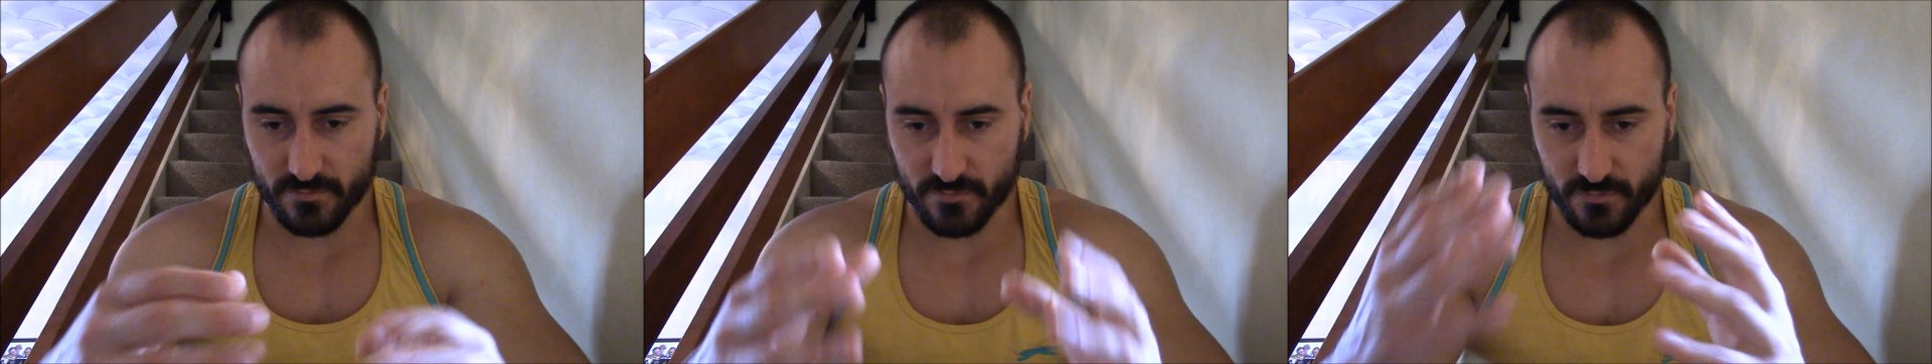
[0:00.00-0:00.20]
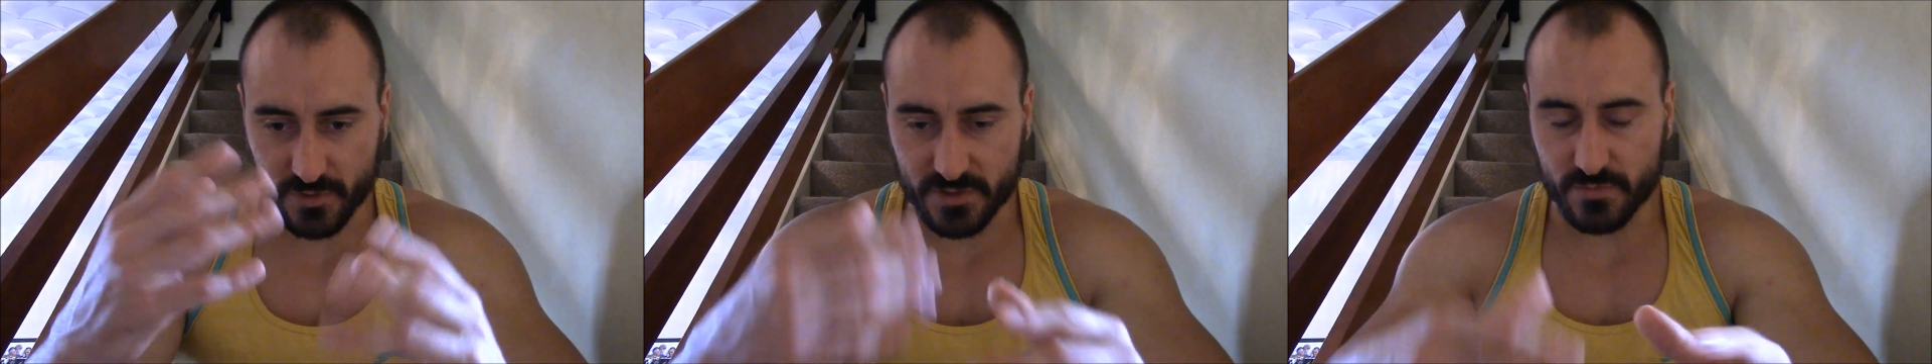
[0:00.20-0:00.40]

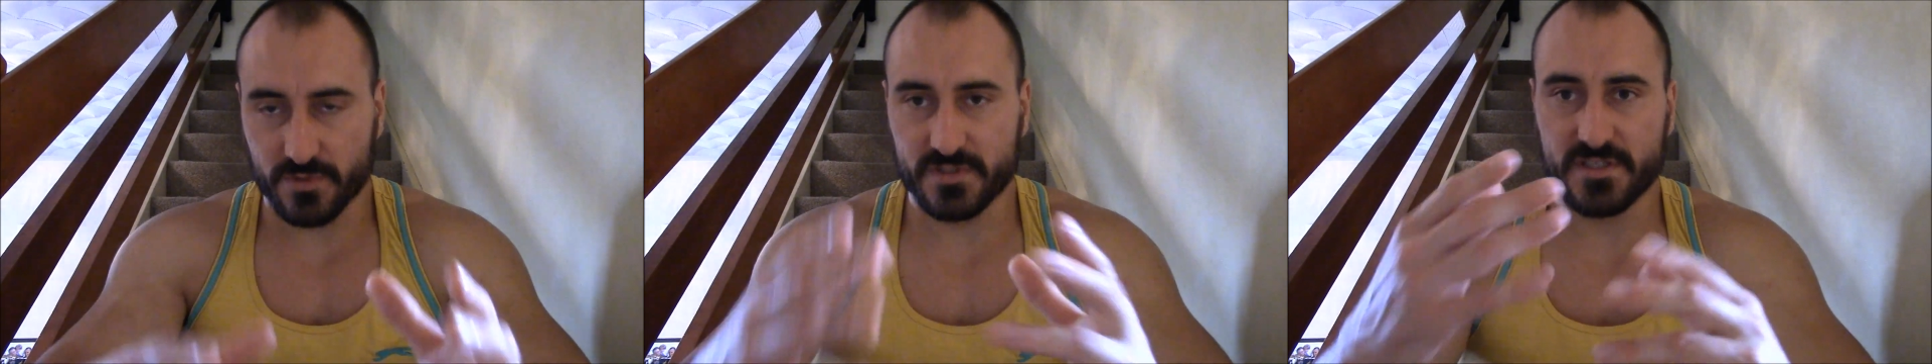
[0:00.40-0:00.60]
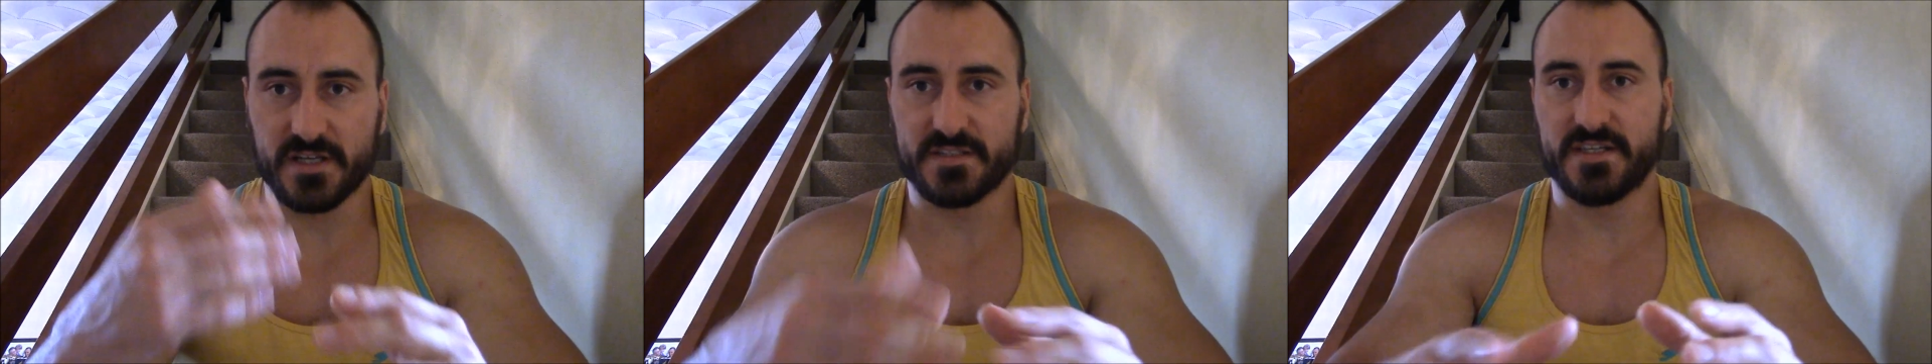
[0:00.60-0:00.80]

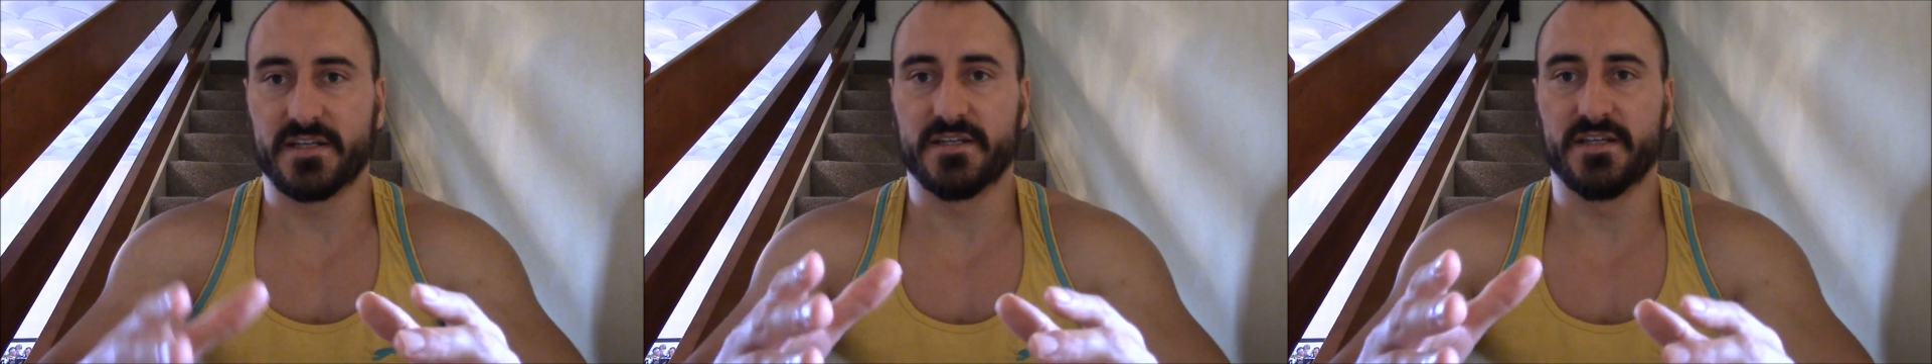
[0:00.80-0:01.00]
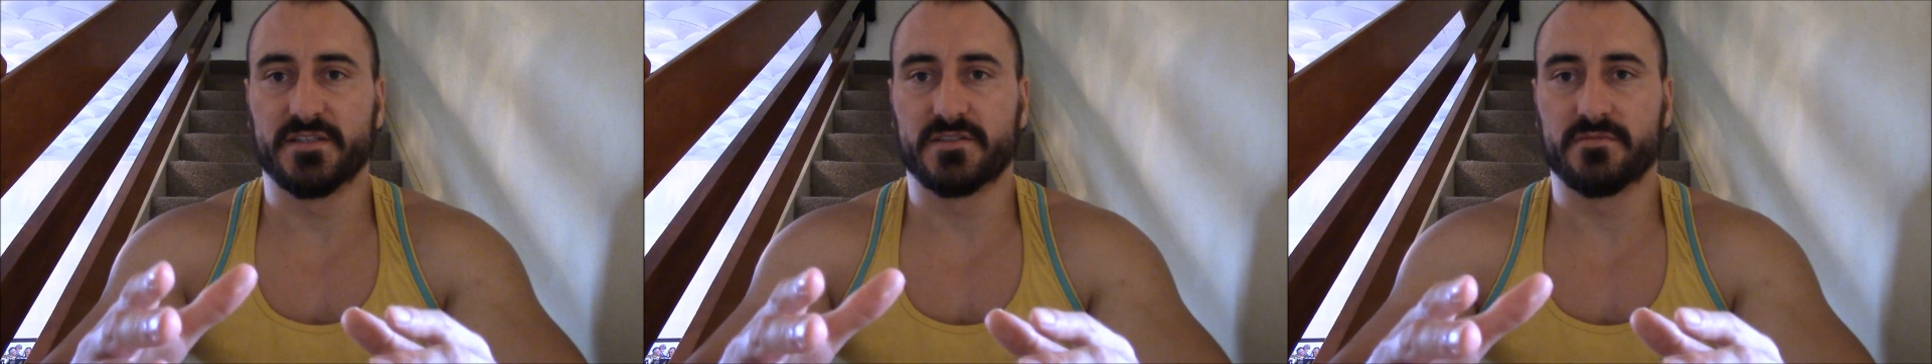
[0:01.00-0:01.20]
once that
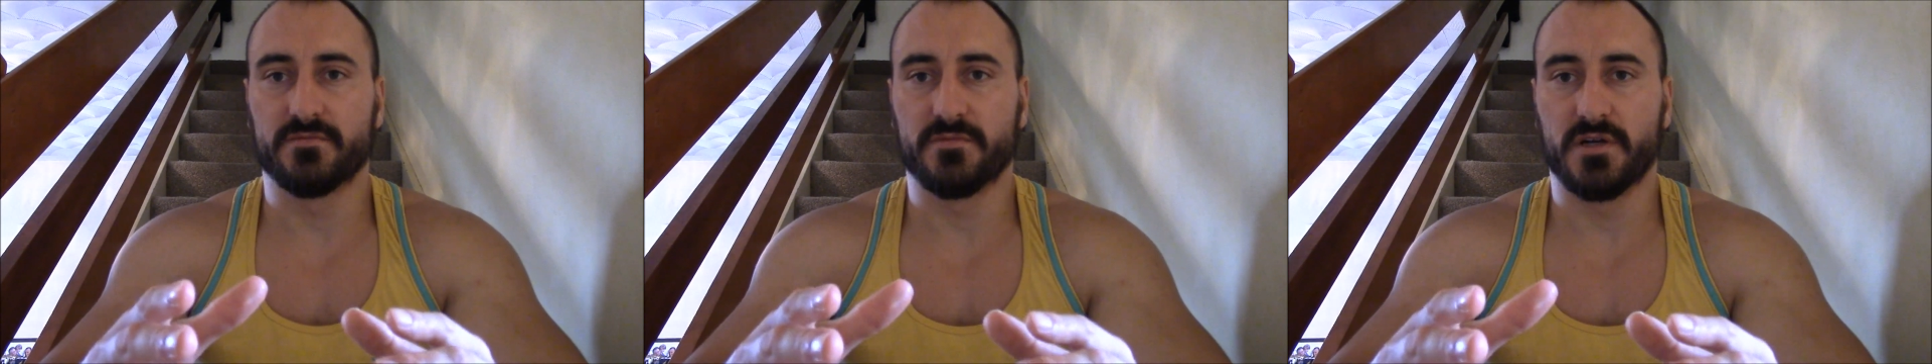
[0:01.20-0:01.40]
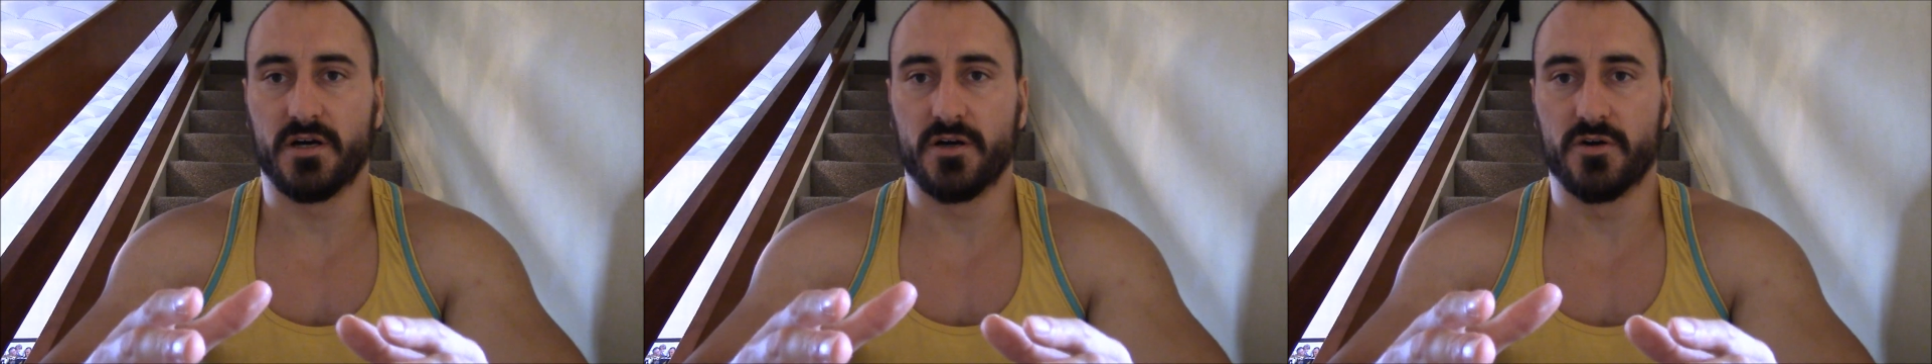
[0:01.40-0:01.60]
technique's
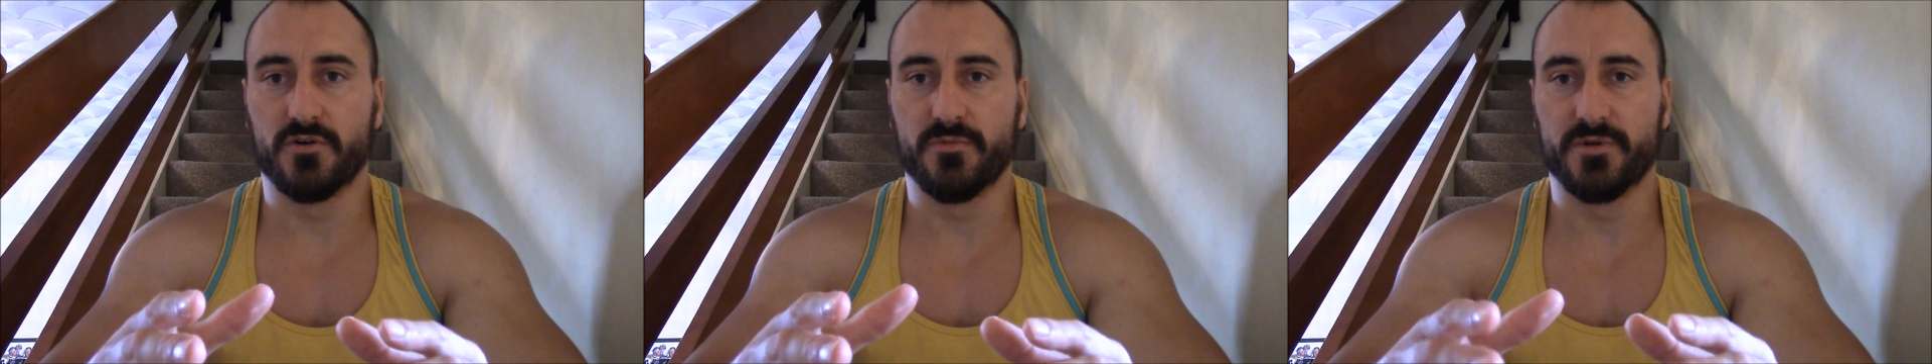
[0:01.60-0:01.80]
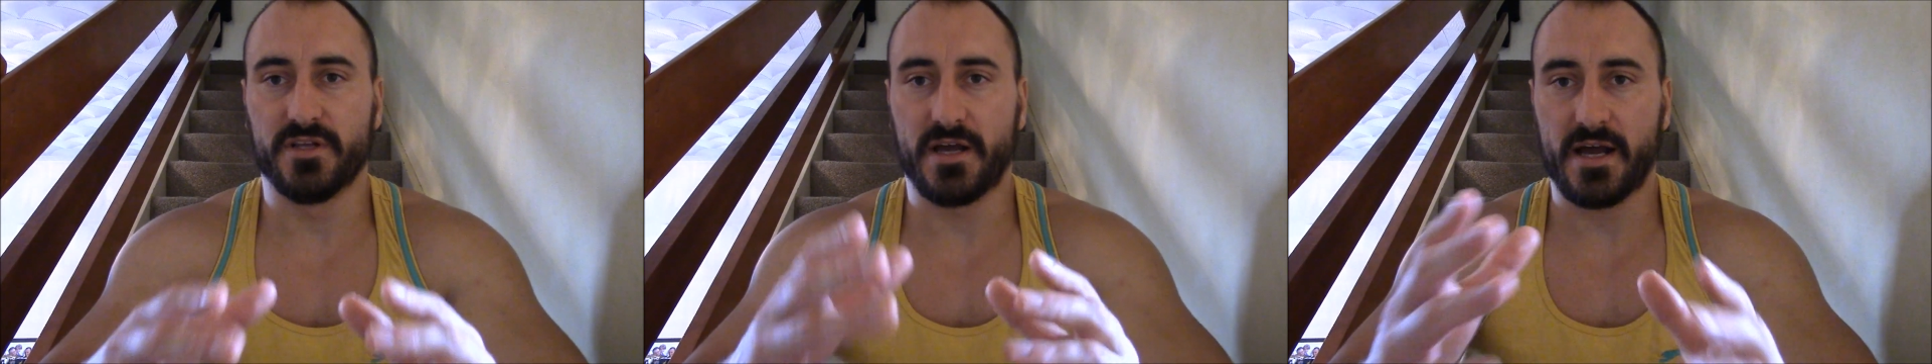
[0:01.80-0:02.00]
at
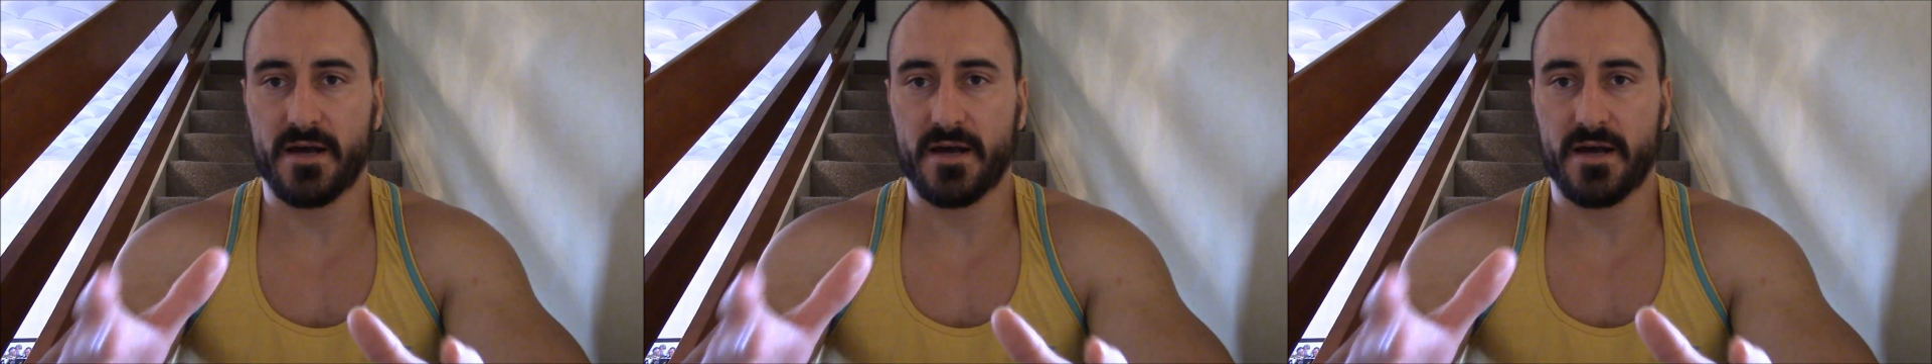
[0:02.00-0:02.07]
home and you're